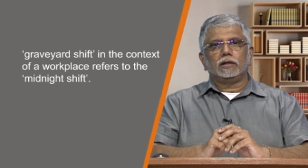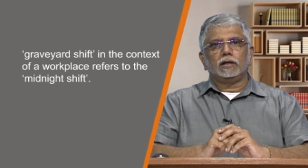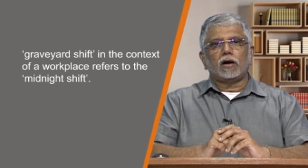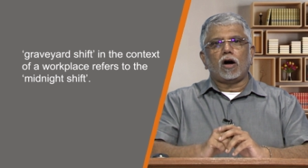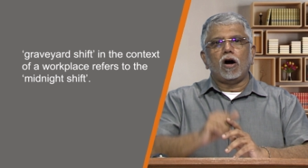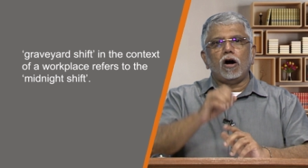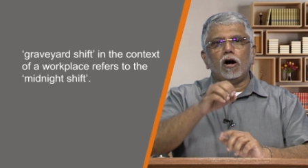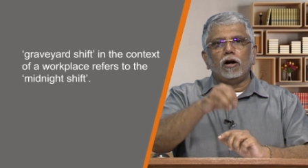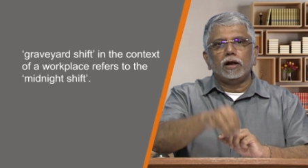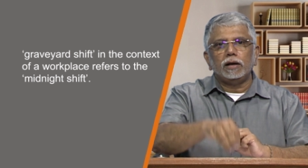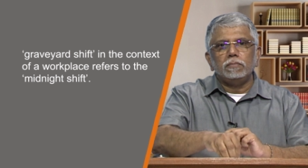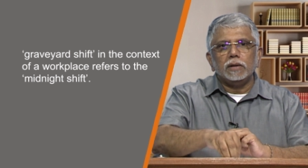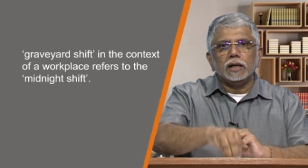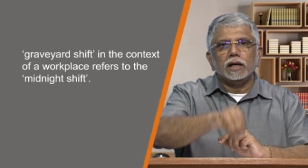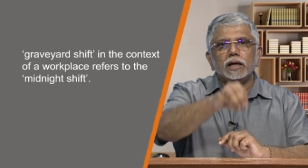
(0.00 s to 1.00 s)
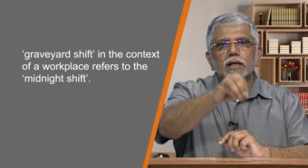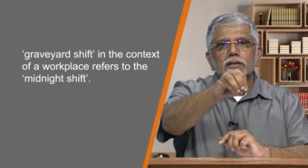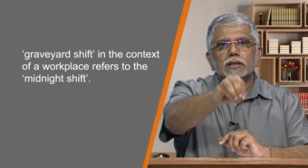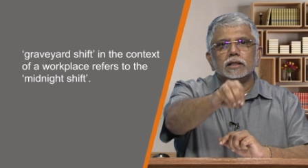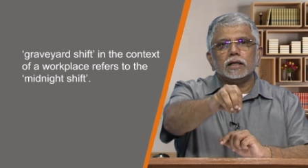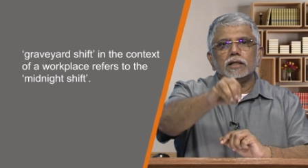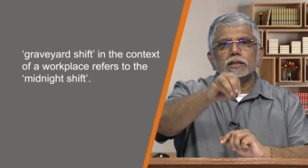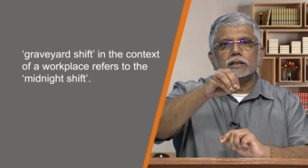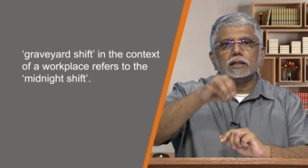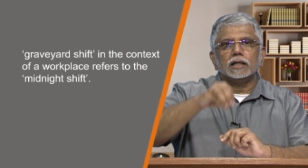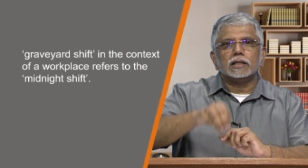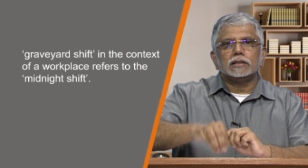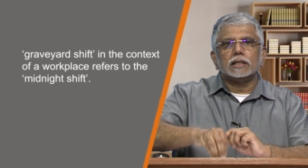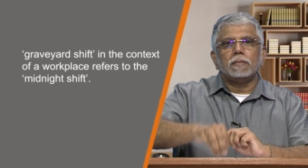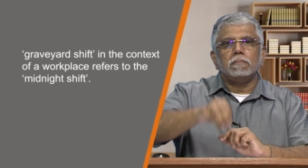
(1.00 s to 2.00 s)
All it means is
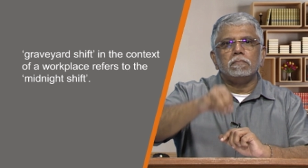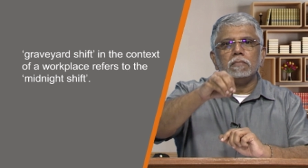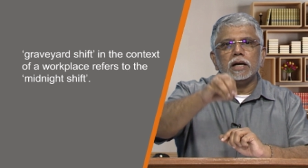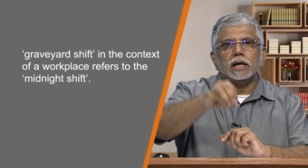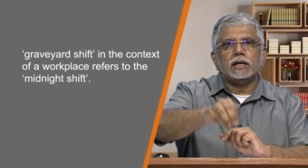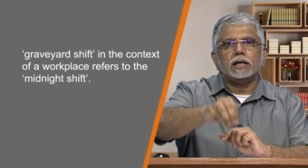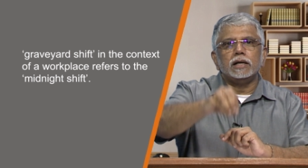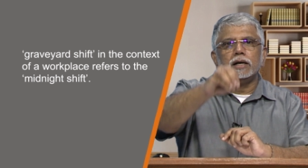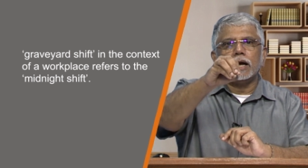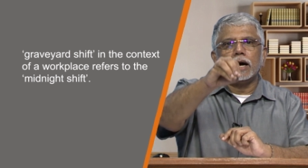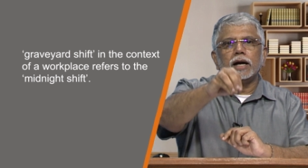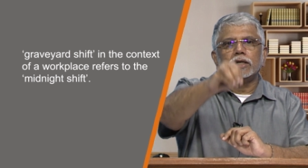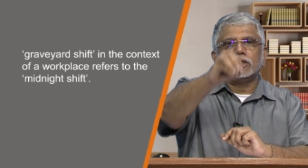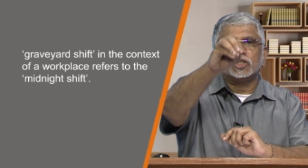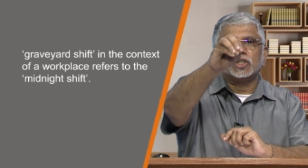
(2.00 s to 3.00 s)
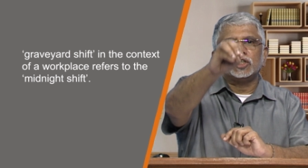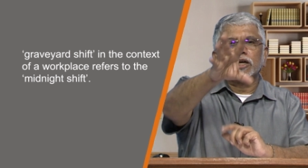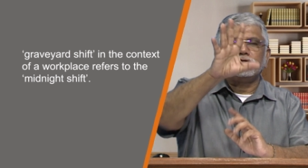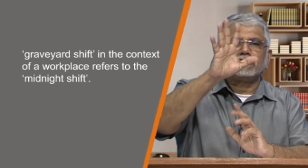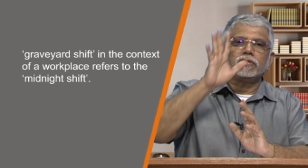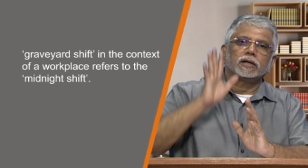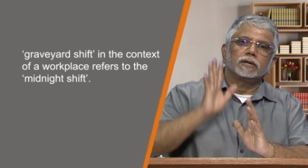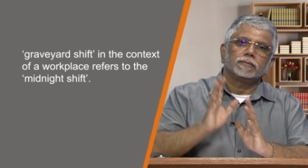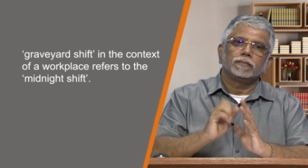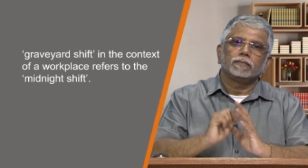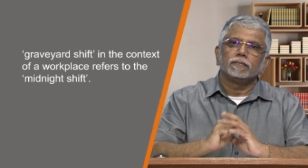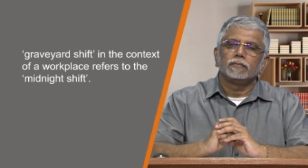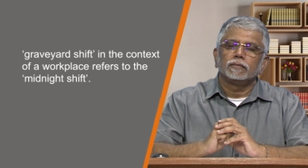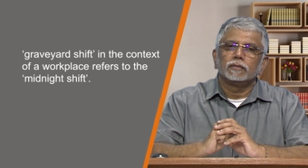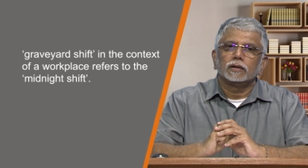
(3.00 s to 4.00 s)
it's the midnight shift.
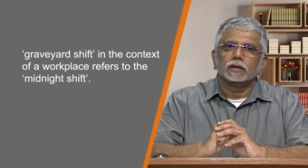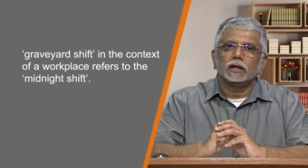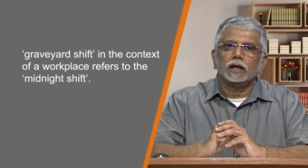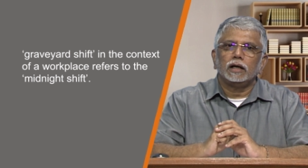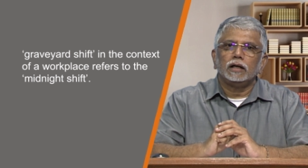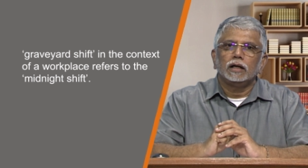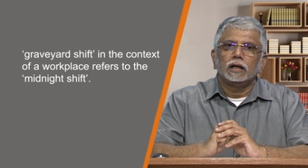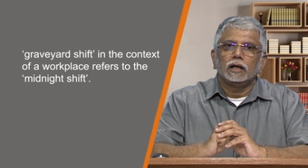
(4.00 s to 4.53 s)
Right?